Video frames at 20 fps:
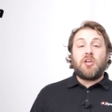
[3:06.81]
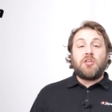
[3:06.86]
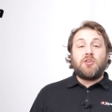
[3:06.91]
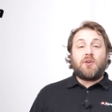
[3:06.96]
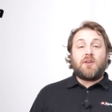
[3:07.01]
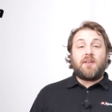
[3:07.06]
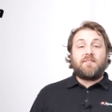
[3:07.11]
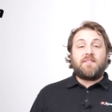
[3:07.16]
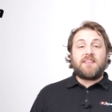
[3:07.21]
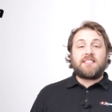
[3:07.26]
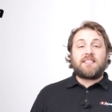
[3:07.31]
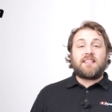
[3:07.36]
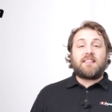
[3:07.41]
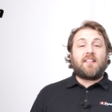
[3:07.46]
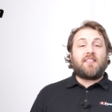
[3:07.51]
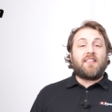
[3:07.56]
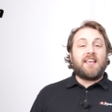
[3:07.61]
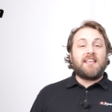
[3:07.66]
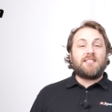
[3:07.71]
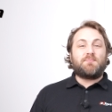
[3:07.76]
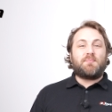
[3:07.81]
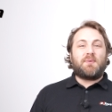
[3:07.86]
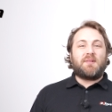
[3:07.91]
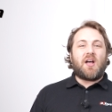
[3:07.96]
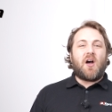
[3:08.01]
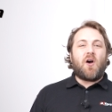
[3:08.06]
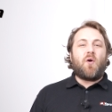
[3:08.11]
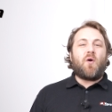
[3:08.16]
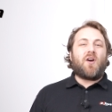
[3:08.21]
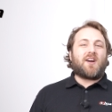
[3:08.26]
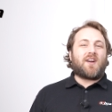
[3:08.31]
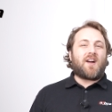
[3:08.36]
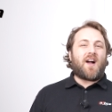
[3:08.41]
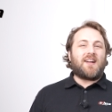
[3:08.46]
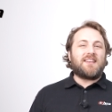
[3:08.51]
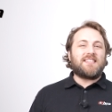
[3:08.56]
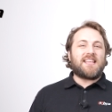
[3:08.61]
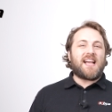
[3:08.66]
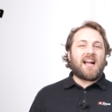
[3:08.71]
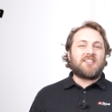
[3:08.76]
you can visit the links below or
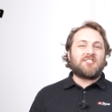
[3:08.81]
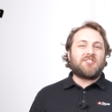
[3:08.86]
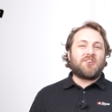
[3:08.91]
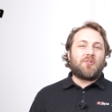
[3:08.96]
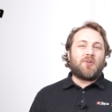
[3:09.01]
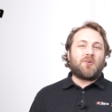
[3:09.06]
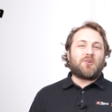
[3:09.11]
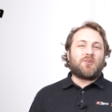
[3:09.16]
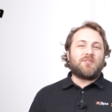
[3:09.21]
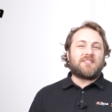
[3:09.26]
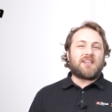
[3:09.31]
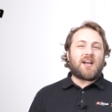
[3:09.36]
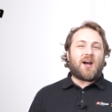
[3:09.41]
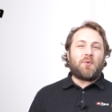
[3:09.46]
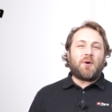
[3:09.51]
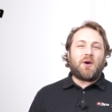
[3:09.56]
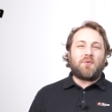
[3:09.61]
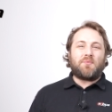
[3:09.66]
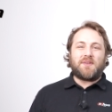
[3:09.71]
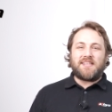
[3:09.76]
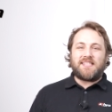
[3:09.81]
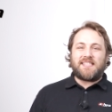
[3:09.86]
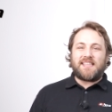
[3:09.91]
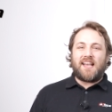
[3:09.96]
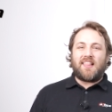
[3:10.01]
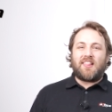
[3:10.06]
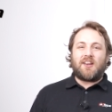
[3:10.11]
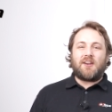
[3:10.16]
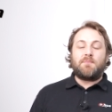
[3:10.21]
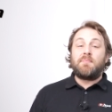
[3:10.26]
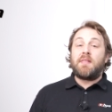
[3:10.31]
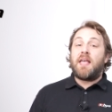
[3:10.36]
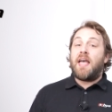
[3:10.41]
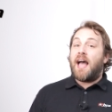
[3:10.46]
contact your local Dahua retailer.